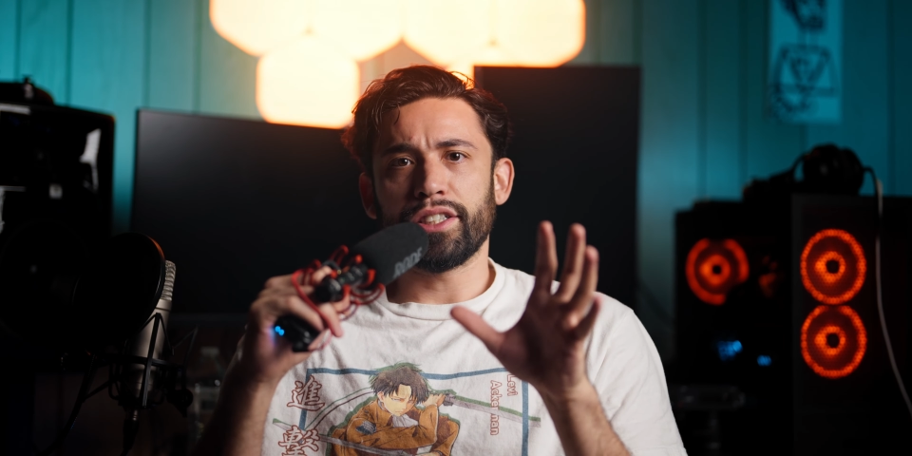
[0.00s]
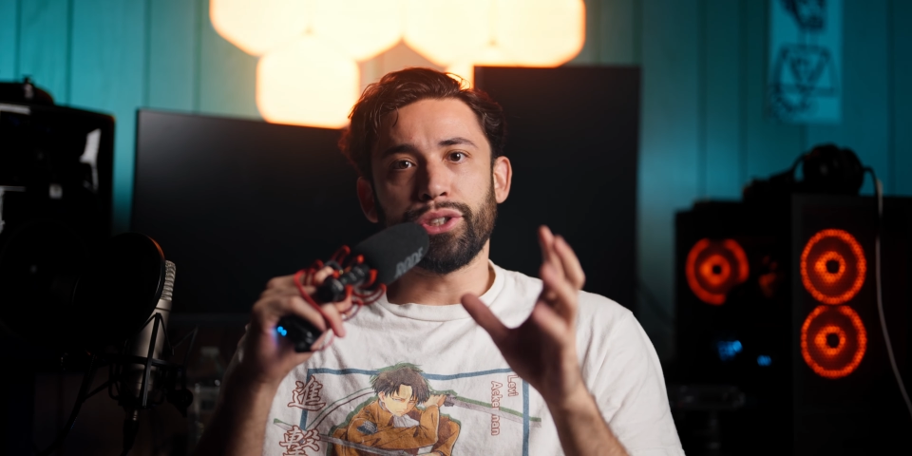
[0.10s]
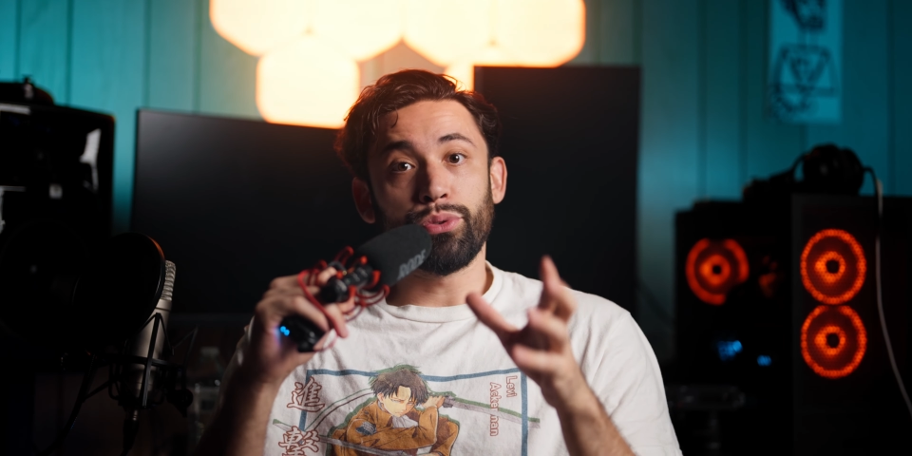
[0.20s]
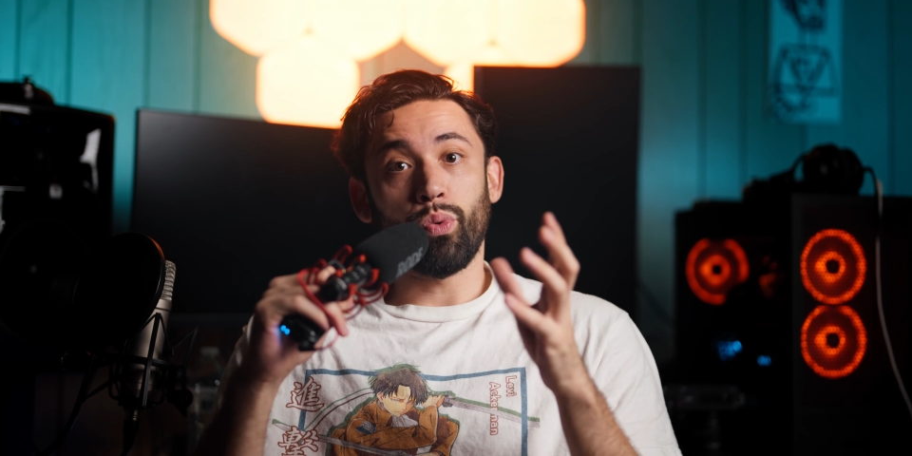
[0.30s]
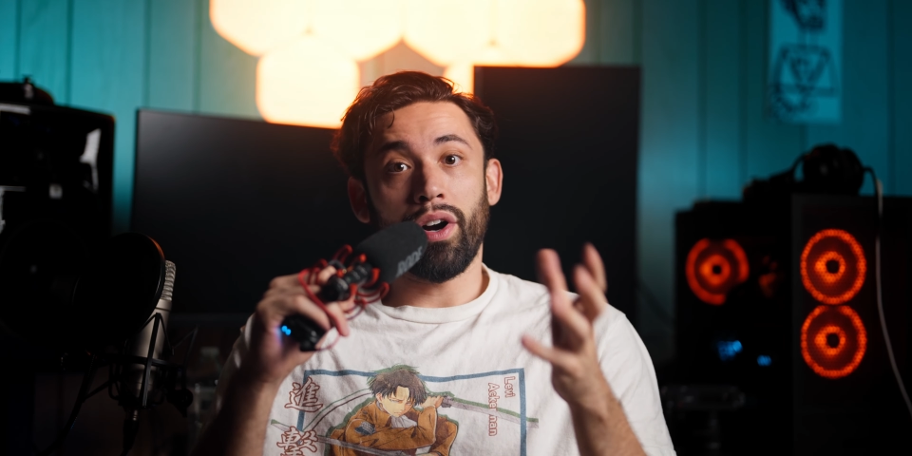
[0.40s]
and
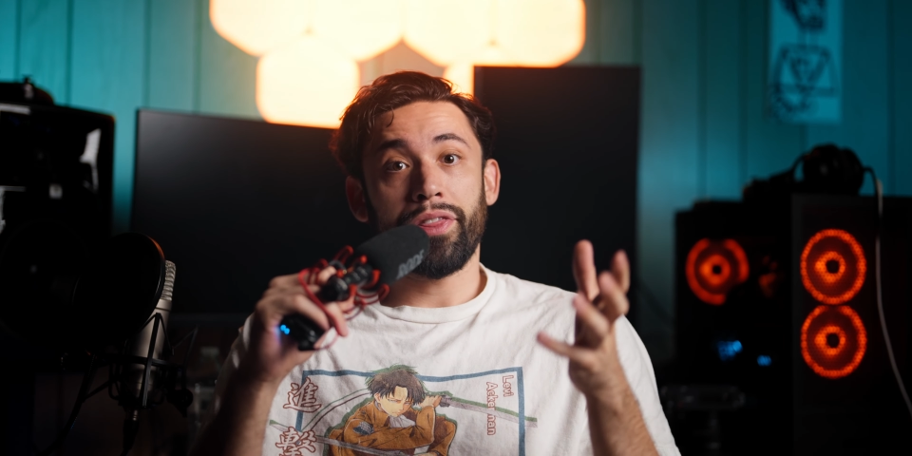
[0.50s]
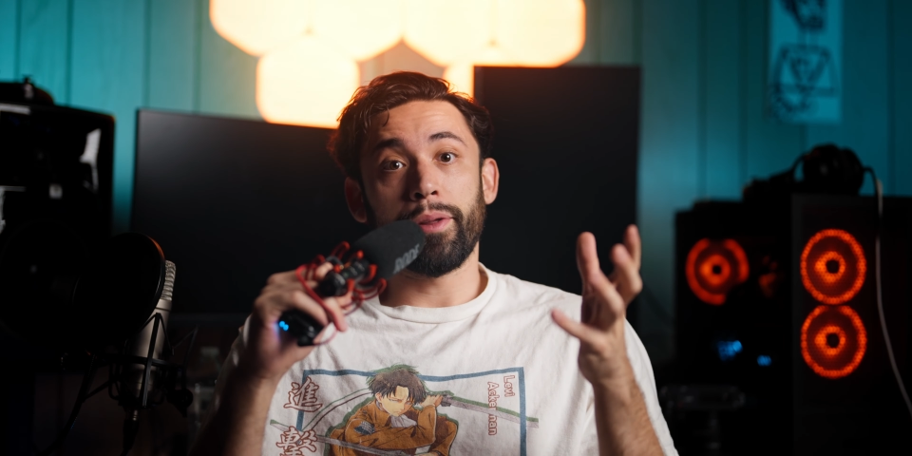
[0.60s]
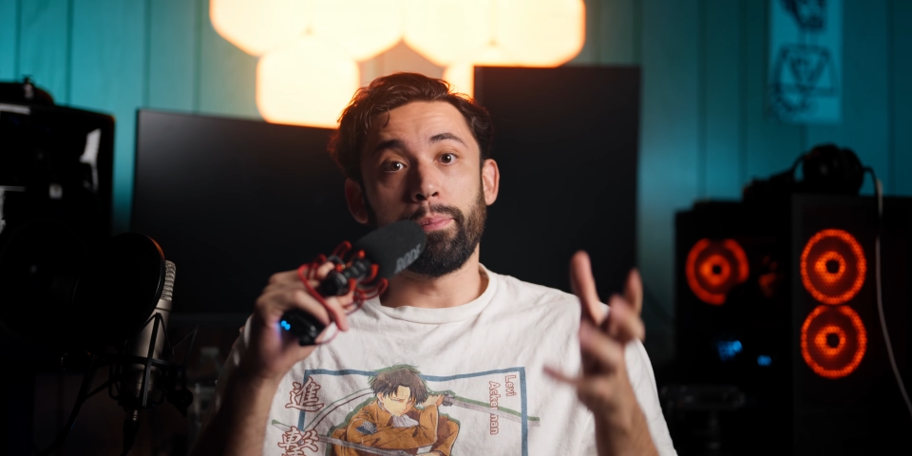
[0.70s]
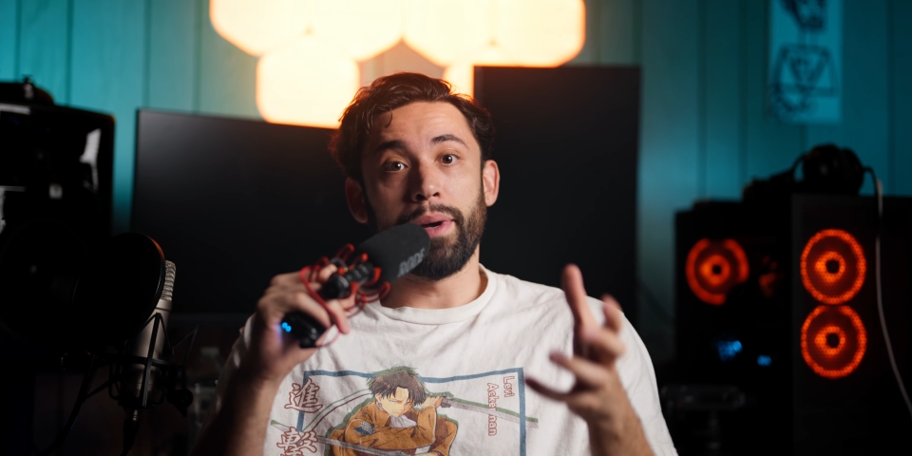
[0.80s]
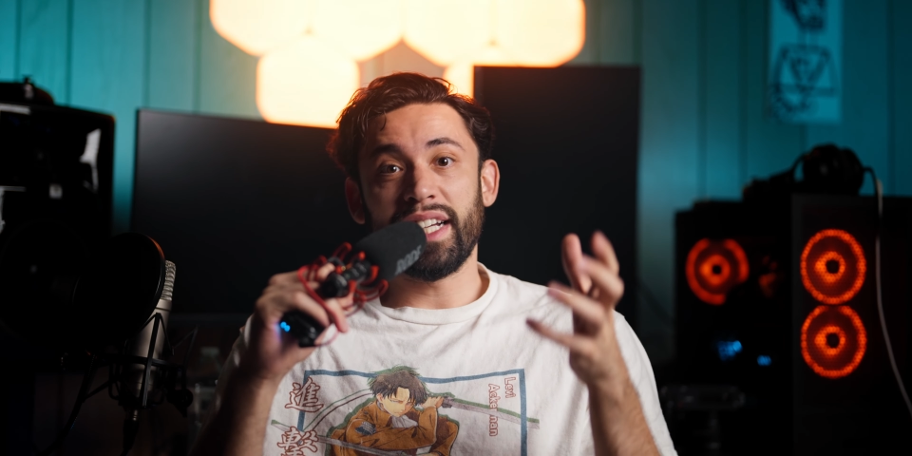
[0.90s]
you want
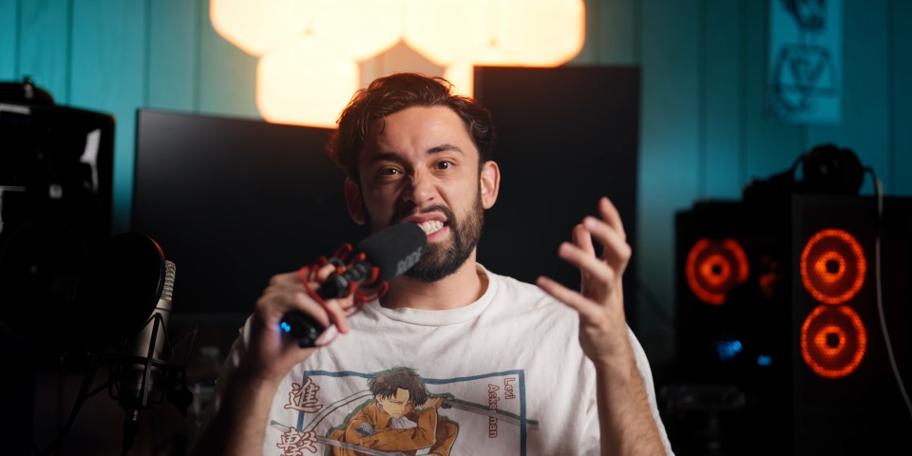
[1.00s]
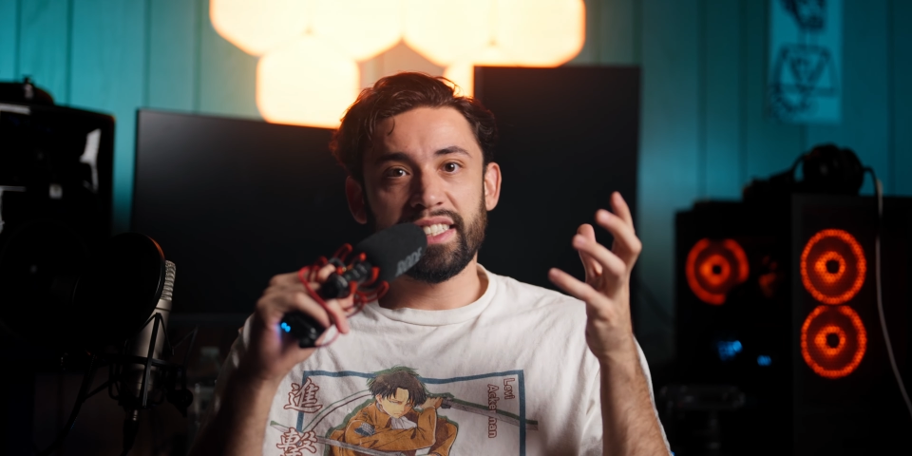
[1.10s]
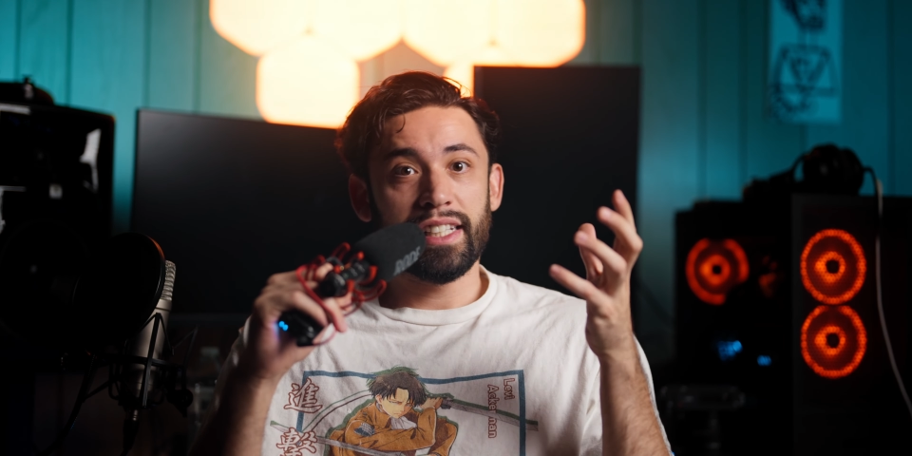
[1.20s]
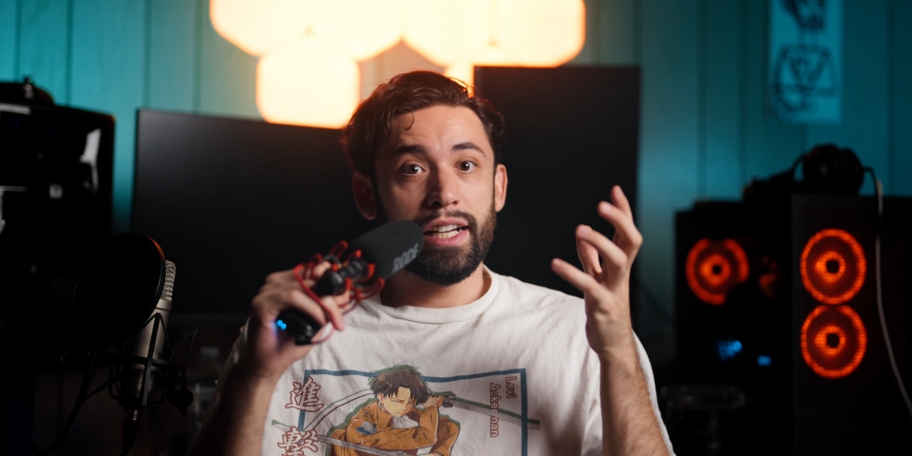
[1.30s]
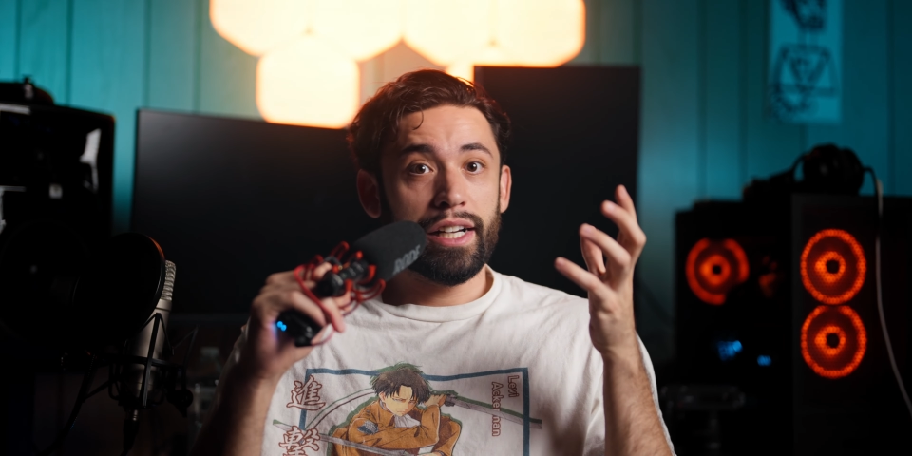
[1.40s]
the best